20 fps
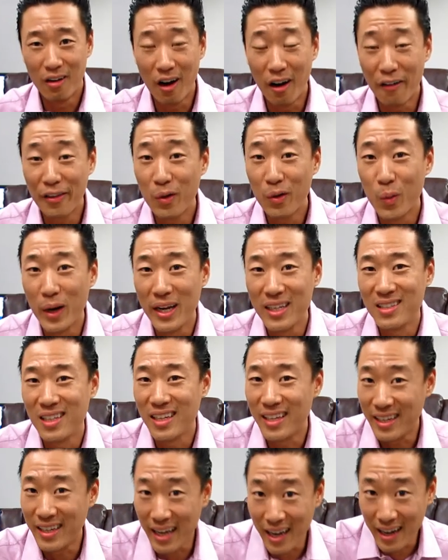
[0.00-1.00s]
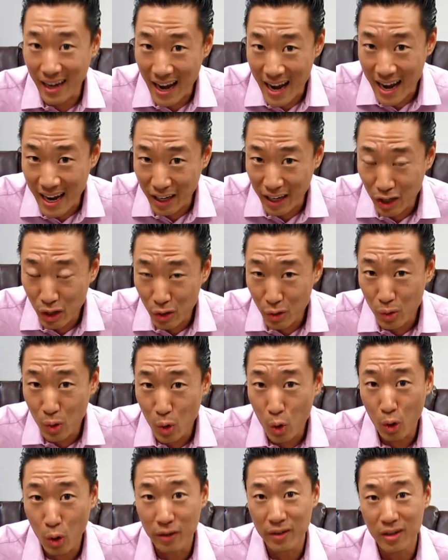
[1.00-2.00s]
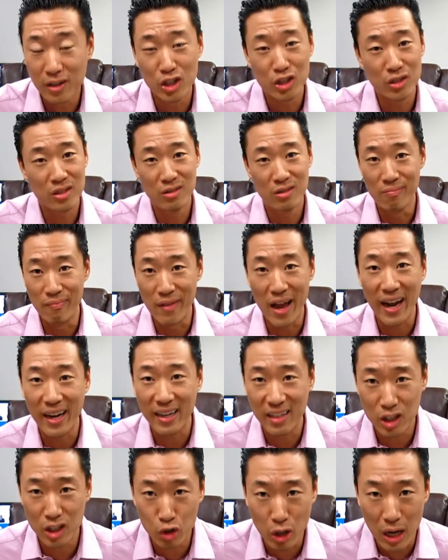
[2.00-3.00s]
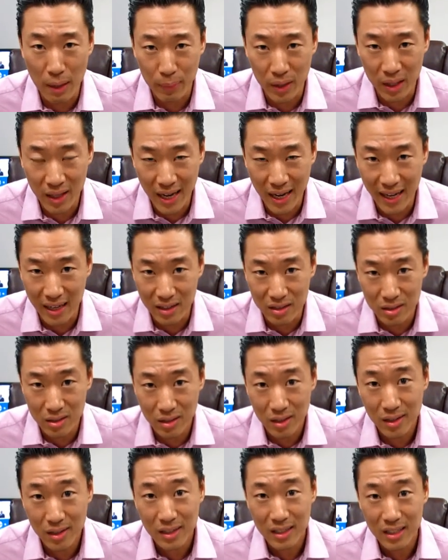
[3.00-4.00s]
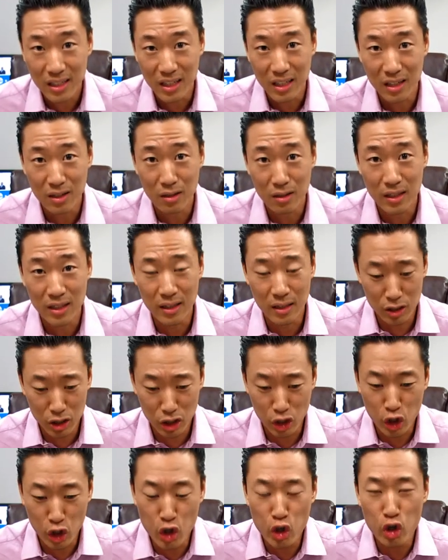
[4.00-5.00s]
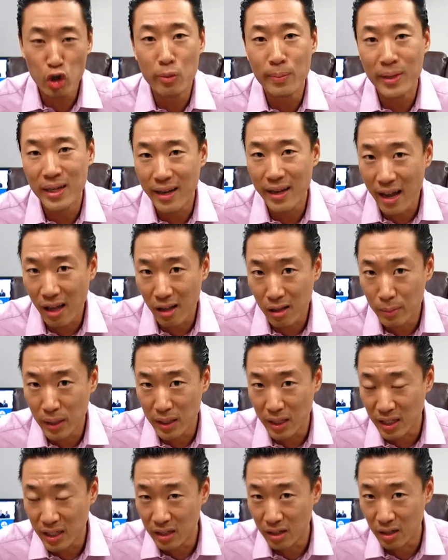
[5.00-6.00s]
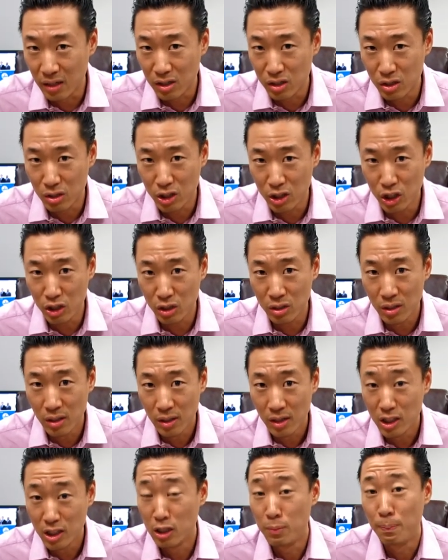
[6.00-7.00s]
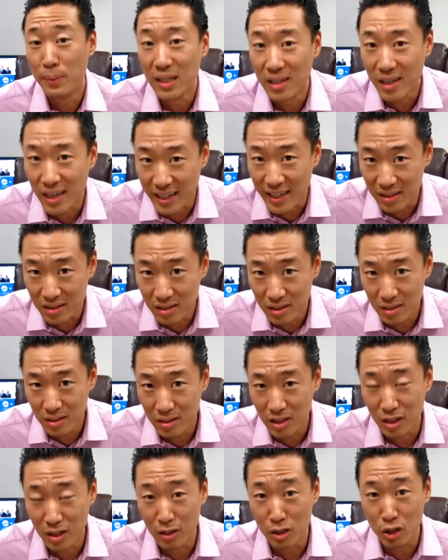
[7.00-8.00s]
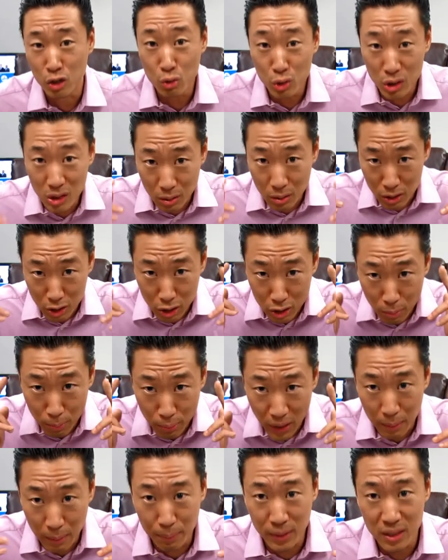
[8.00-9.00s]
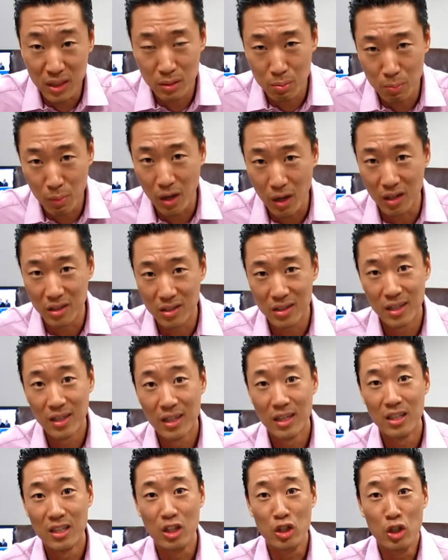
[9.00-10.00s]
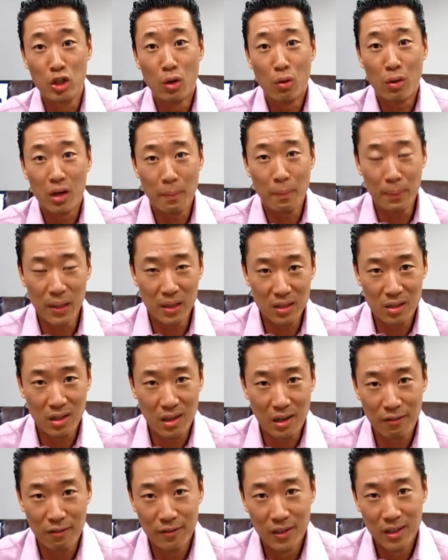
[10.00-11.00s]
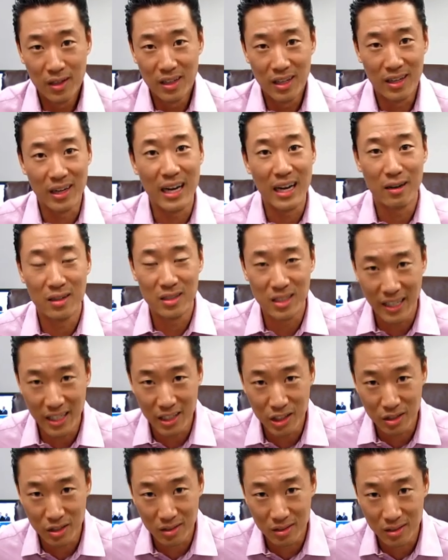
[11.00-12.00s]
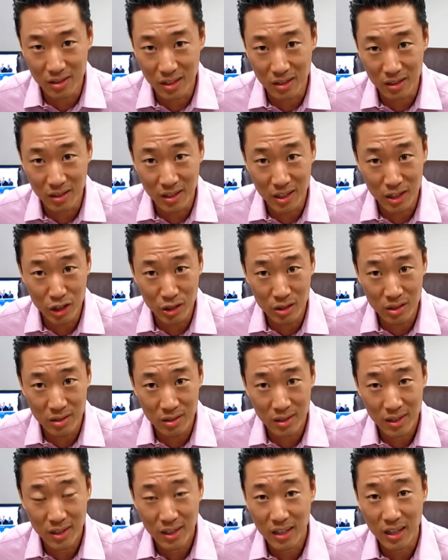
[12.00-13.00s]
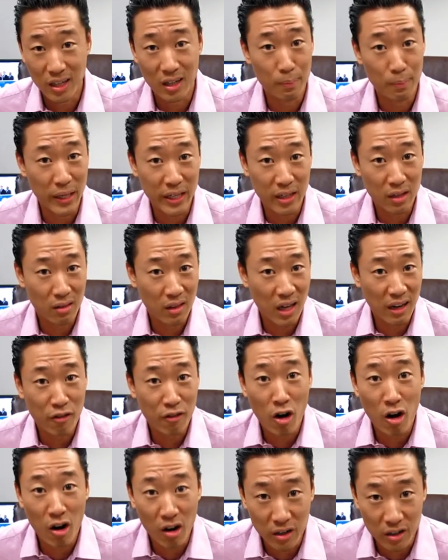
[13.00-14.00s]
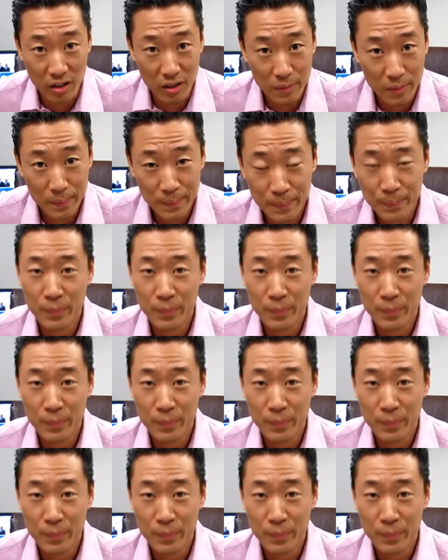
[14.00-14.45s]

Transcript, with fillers: other ways to get at you or they're just not going to drop the case. You know, there's a human element here. So just just be nice. You know, use your use your brain. Be smart. You don't want to piss off an IRS agent. You know, they're just gonna make your life harder.